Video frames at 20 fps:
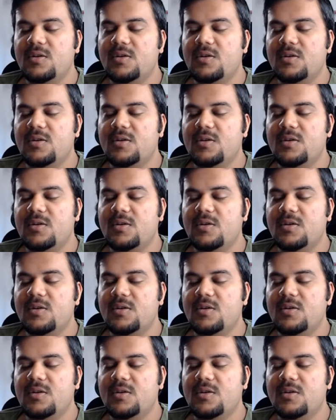to
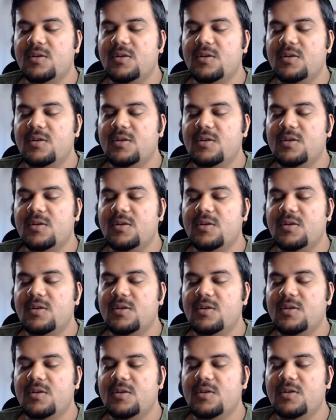connect
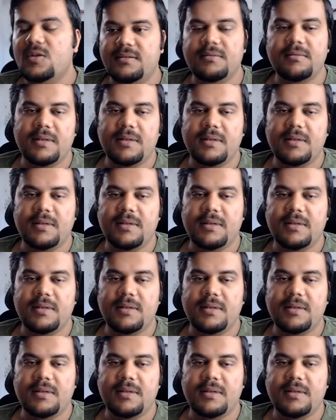with,